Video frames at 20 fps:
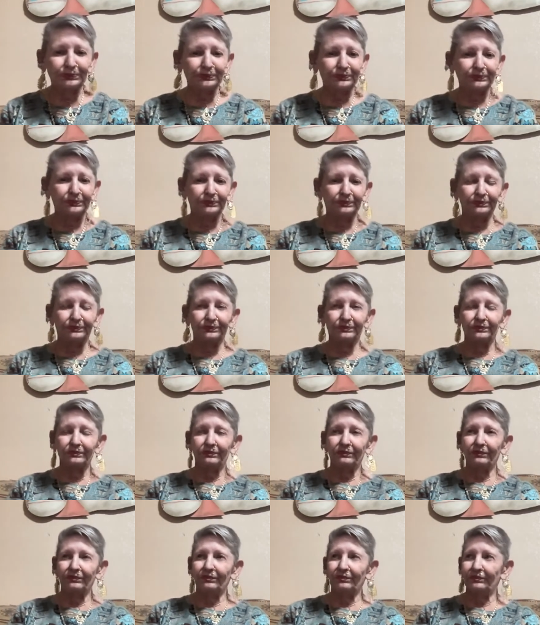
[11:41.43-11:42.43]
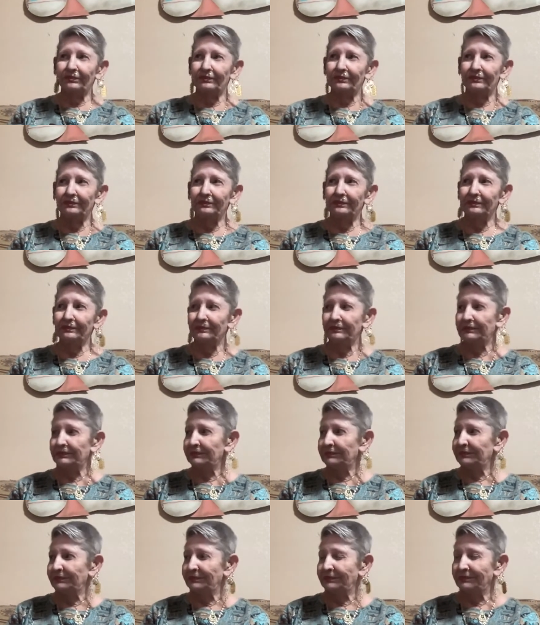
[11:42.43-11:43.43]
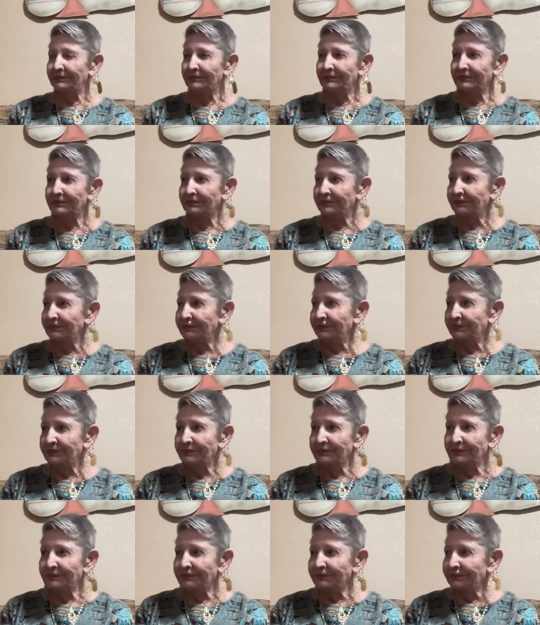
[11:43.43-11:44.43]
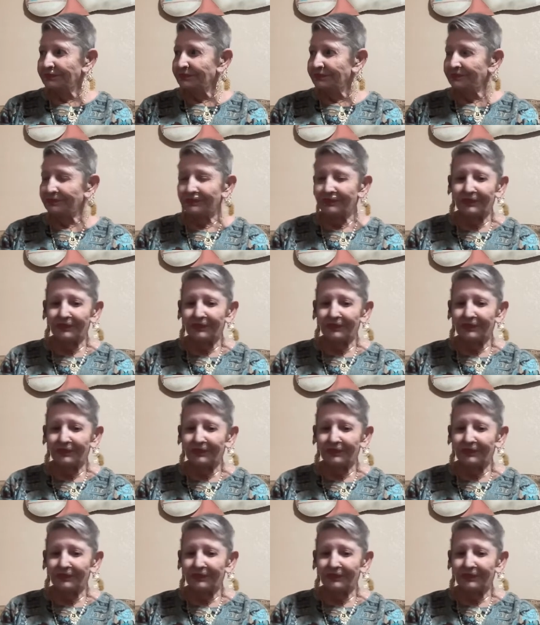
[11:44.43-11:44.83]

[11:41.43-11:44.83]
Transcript: (silence)